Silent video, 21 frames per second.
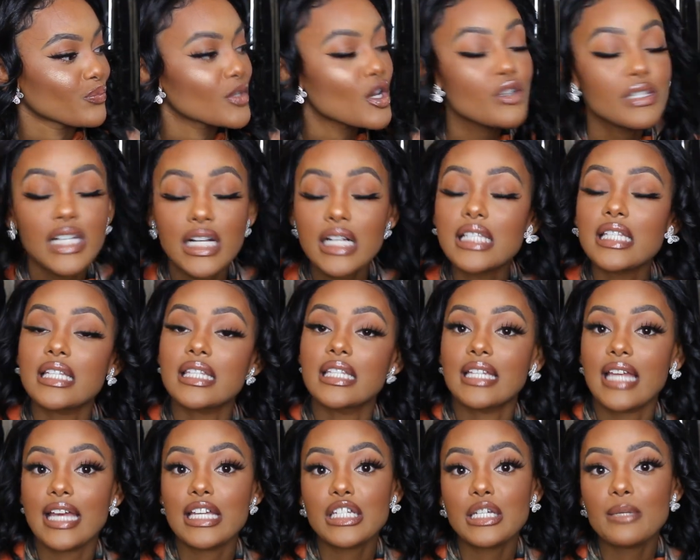no seriously, the
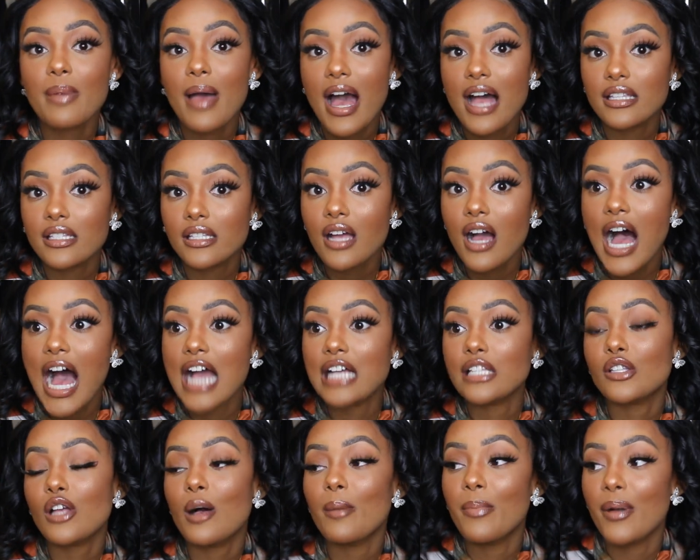day she passed y'all,
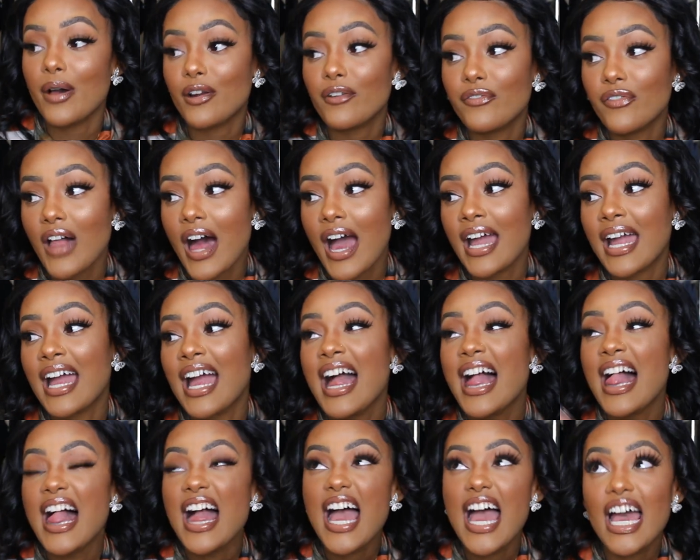I saw a butterfly
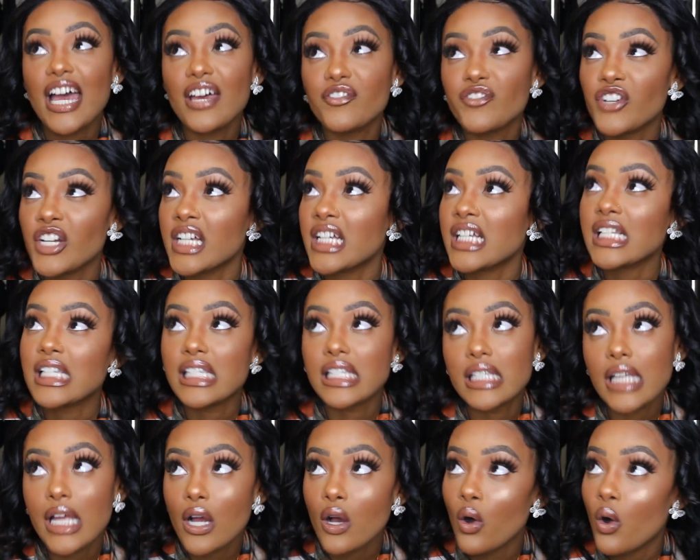every
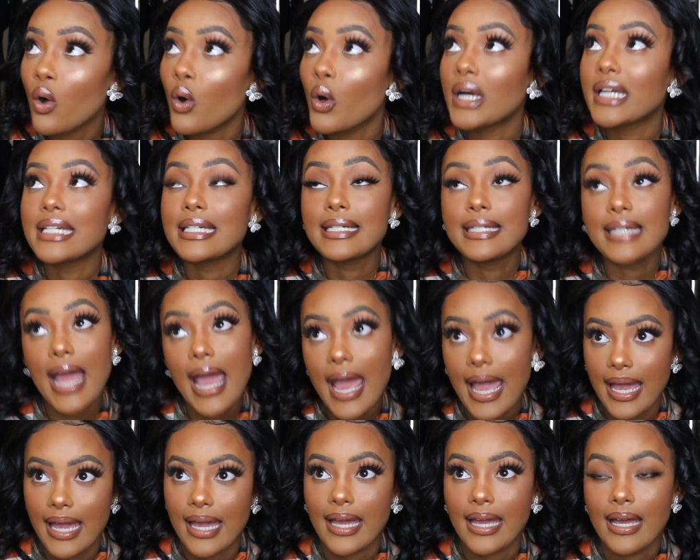single
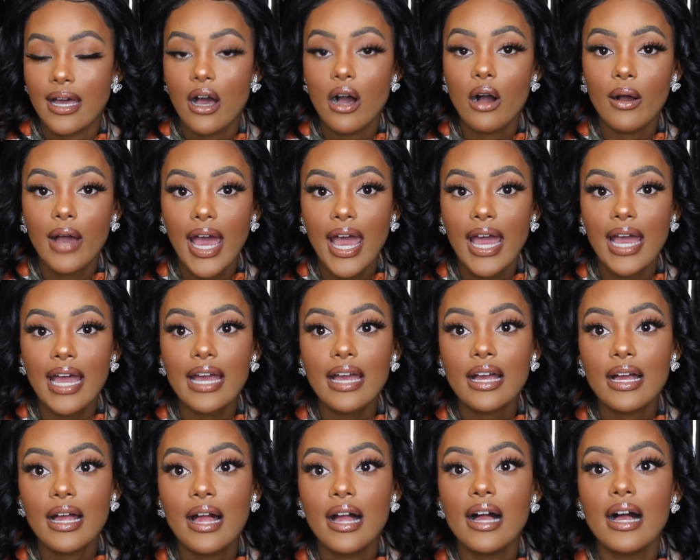day,
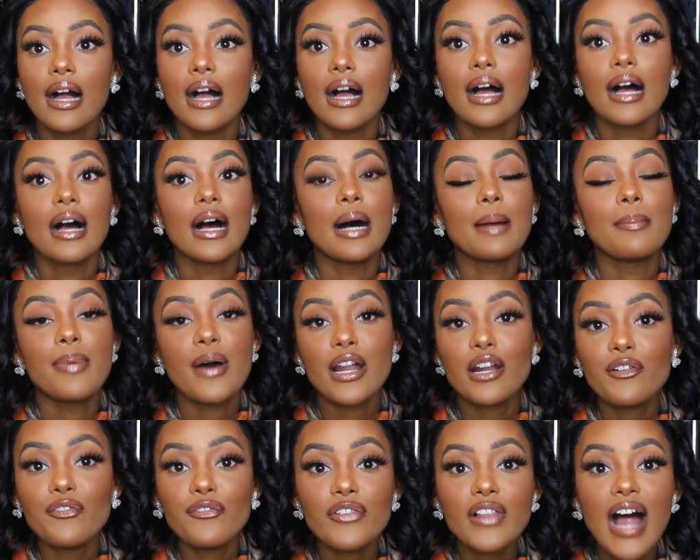okay? A
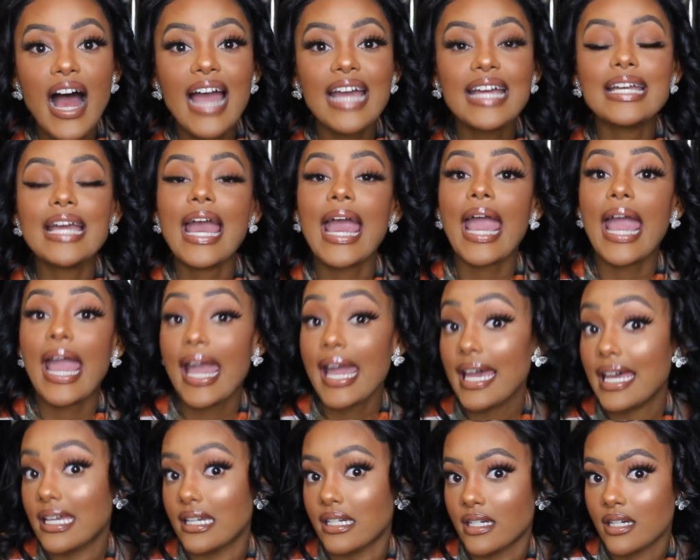butterfly
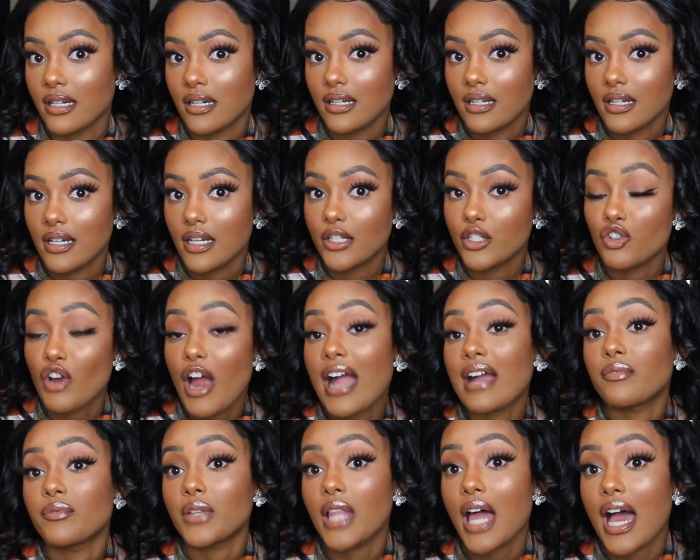and the
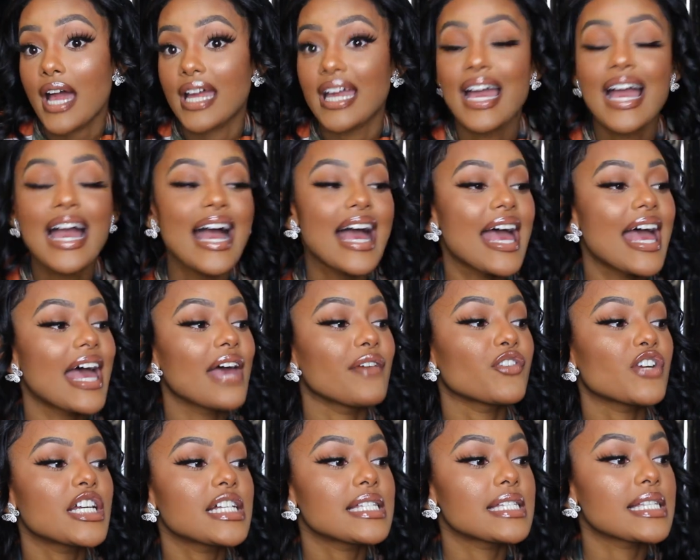dragonfly
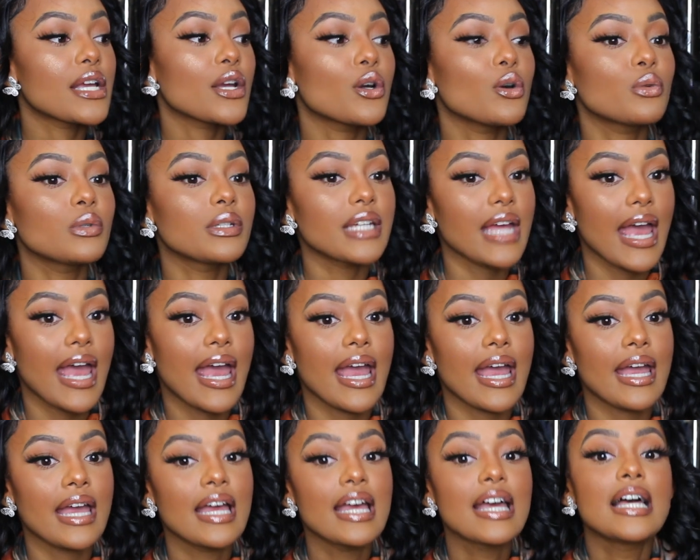every single
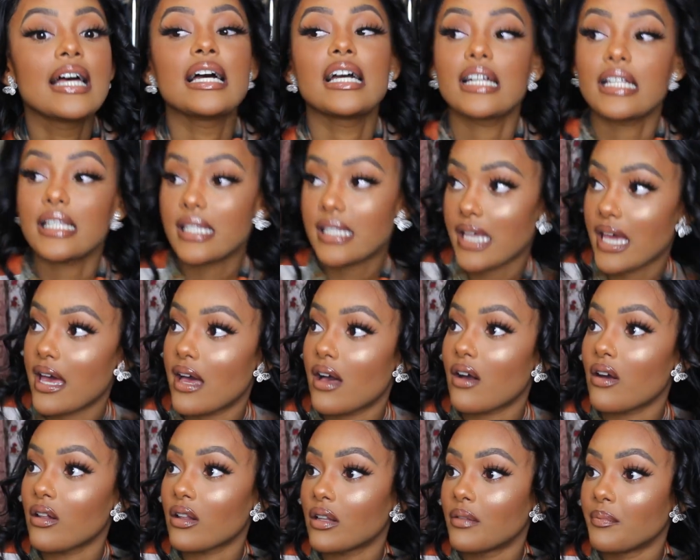day
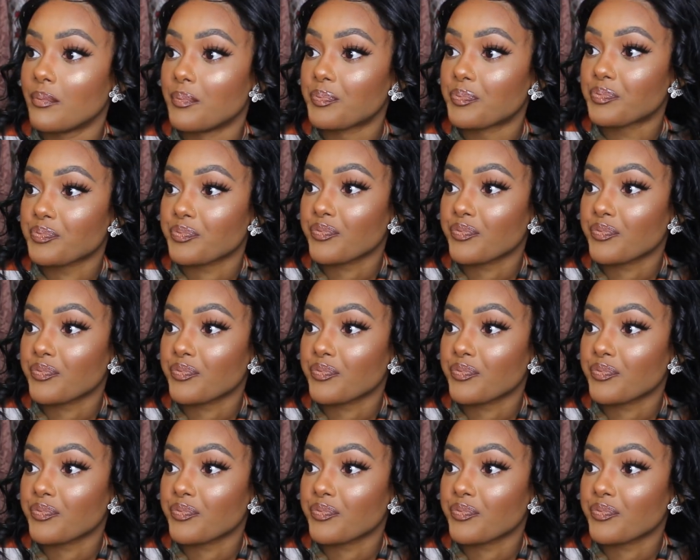until